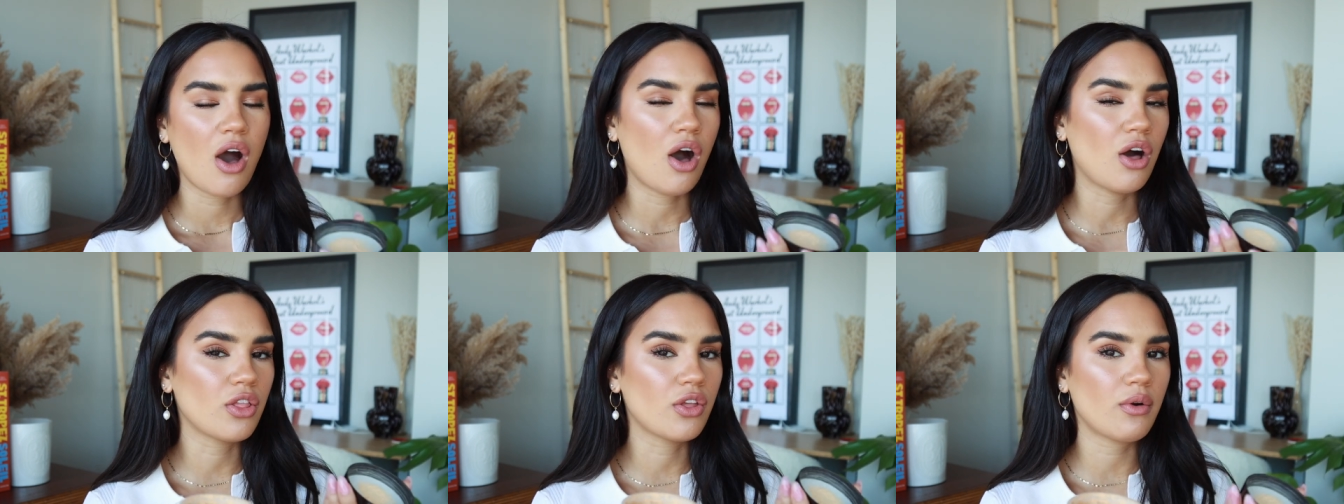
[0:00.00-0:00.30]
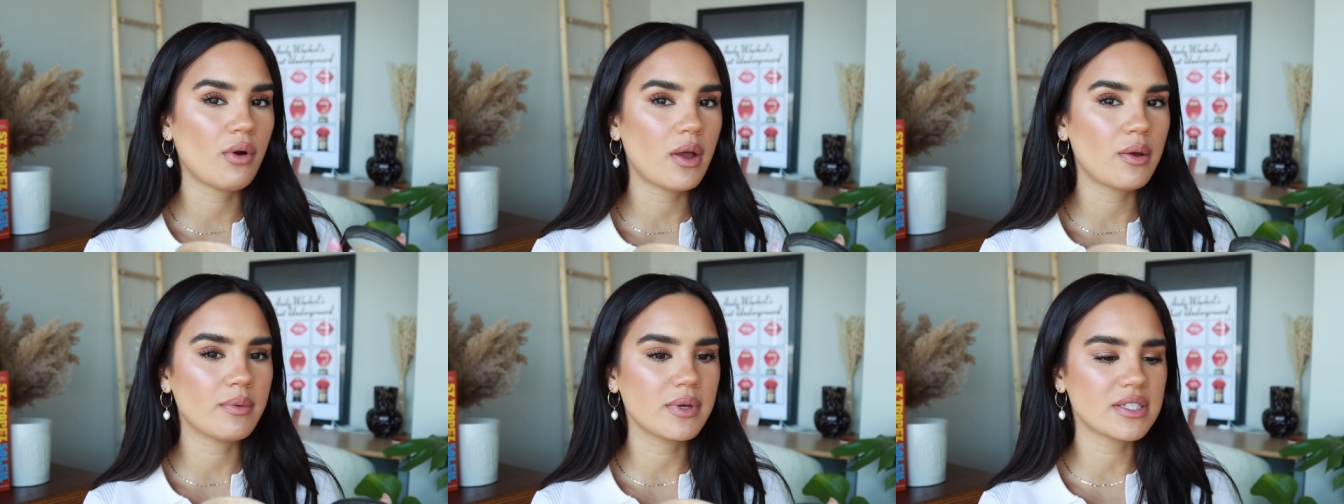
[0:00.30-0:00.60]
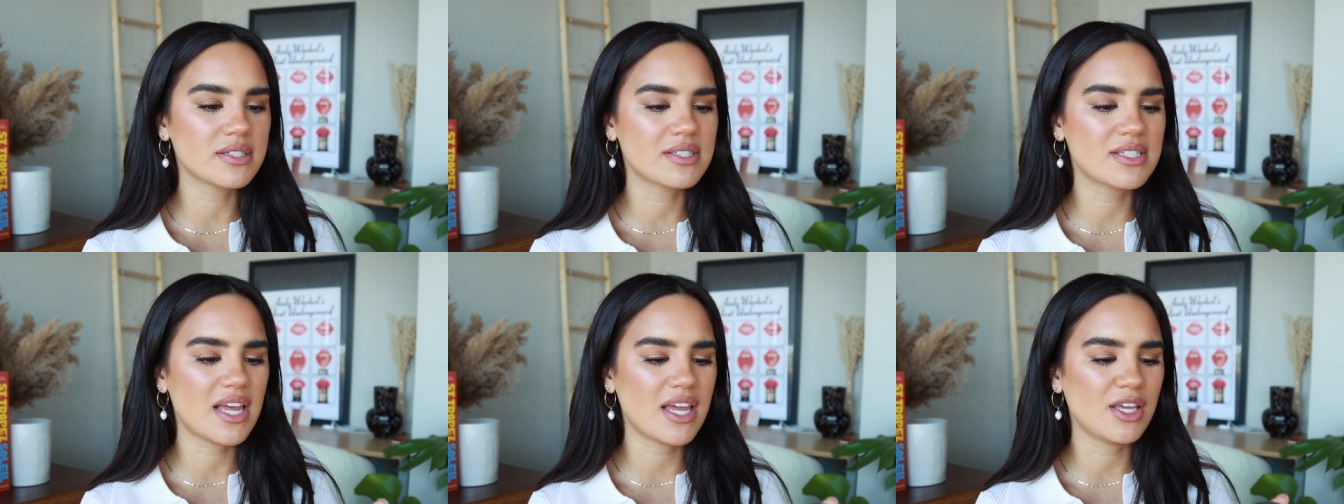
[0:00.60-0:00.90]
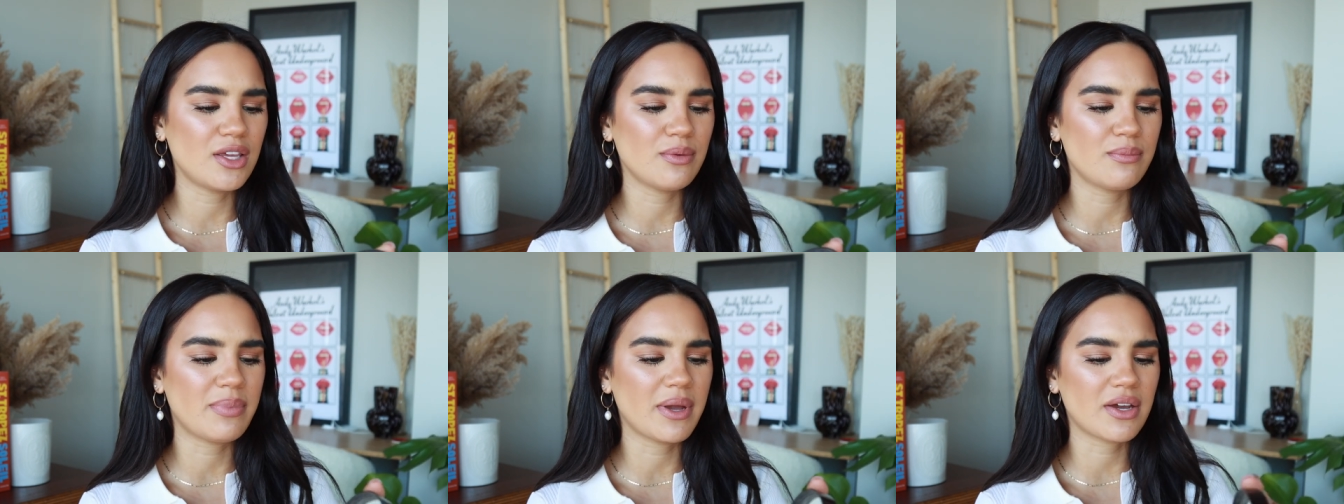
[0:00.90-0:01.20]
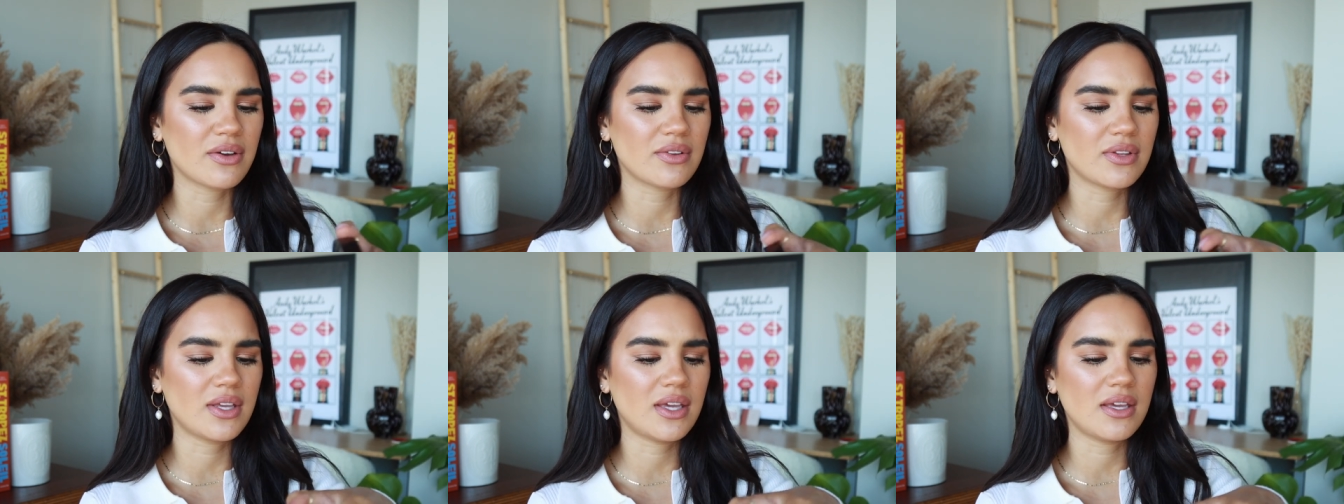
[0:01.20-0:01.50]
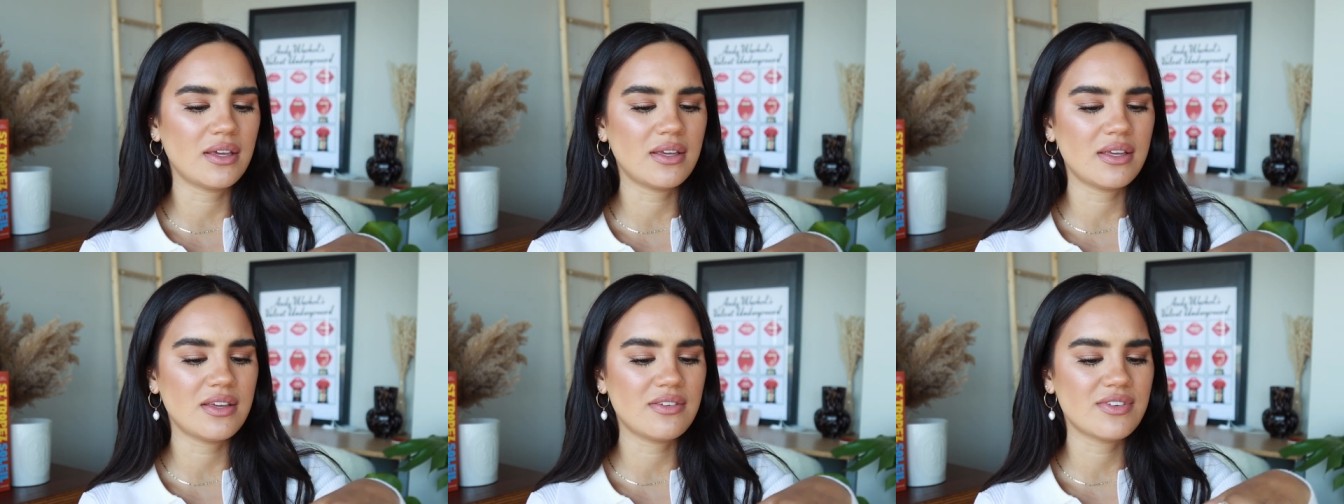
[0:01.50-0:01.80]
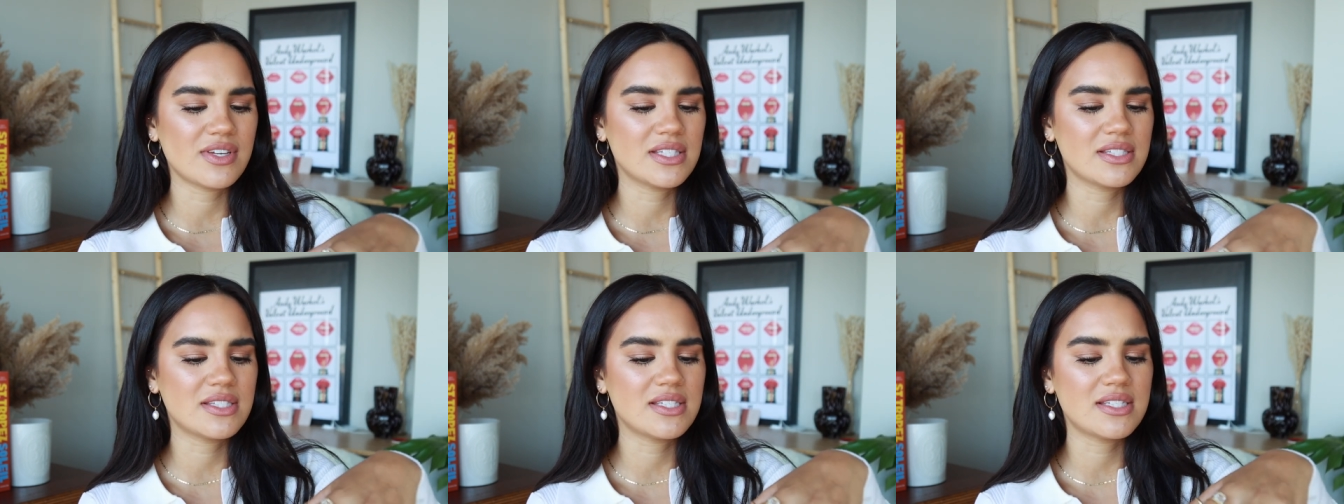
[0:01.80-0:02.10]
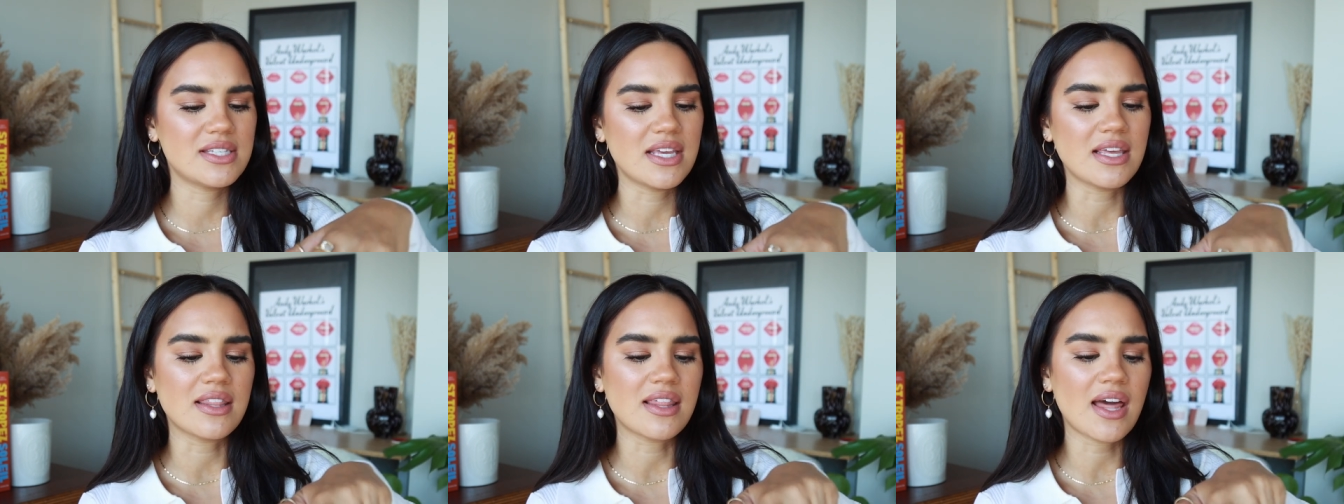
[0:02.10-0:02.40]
although I will say you barely even see